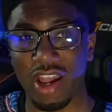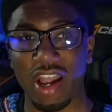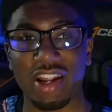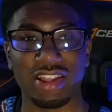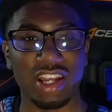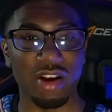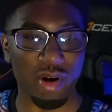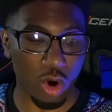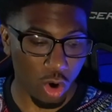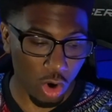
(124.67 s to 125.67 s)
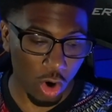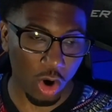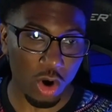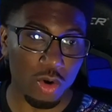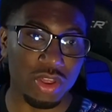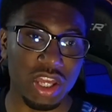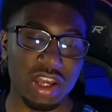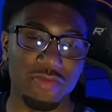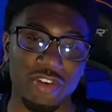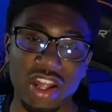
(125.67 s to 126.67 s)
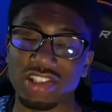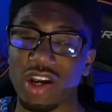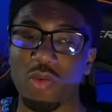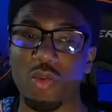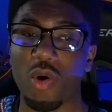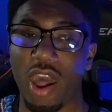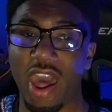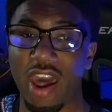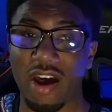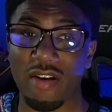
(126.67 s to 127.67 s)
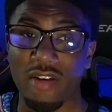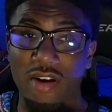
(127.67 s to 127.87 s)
And then think about all the events that we will have